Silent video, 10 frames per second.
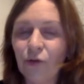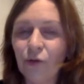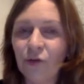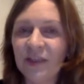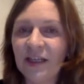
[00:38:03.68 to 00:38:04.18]
to
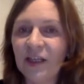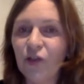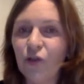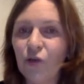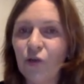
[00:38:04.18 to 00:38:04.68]
use it is
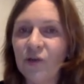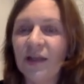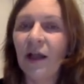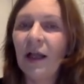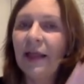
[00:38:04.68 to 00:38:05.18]
to use
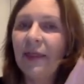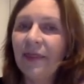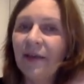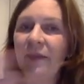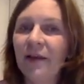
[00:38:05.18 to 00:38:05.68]
the
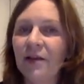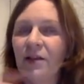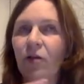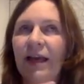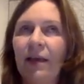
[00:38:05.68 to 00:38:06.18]
the the
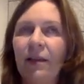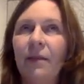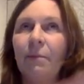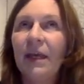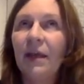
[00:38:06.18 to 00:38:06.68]
so like the
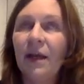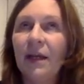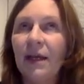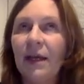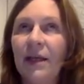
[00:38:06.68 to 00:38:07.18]
bigger
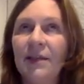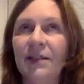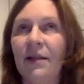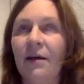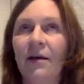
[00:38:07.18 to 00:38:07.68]
it is
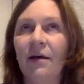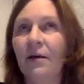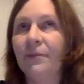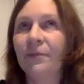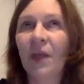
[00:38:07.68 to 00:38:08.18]

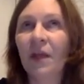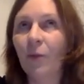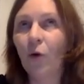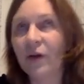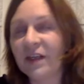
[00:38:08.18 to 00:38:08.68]
the the
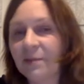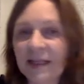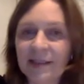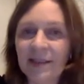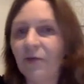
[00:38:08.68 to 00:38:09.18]
more
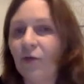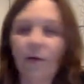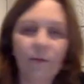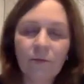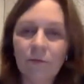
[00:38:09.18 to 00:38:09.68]
expensive
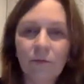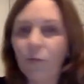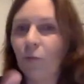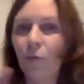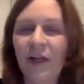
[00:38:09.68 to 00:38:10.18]
or
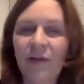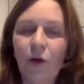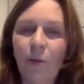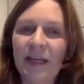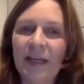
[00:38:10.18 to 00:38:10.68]
whatever
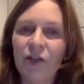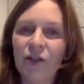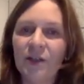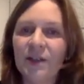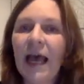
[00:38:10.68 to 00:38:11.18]

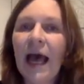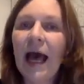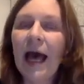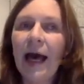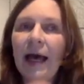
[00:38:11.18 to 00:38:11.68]
combinations
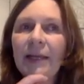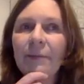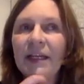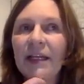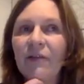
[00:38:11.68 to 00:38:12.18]
uh, it
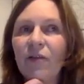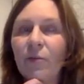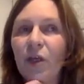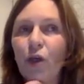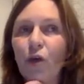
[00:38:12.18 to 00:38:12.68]
might even
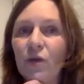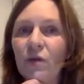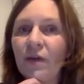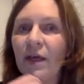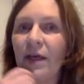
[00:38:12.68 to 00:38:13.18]
be used
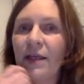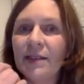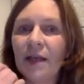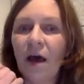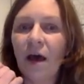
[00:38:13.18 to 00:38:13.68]
with
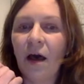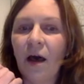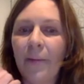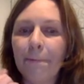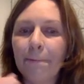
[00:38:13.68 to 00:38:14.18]

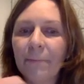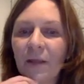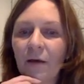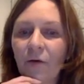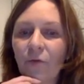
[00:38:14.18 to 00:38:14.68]
um,
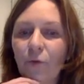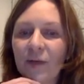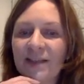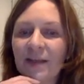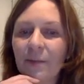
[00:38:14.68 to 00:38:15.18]
uh, for
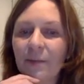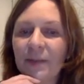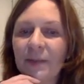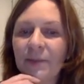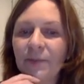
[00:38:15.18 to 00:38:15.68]

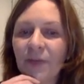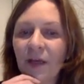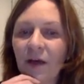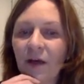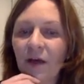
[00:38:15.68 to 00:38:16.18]
example
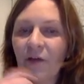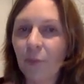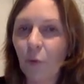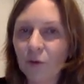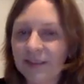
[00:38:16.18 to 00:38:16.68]
uh,
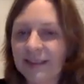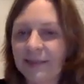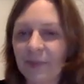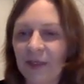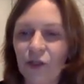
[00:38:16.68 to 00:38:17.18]
reported
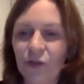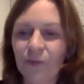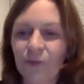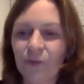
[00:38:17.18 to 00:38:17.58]
speech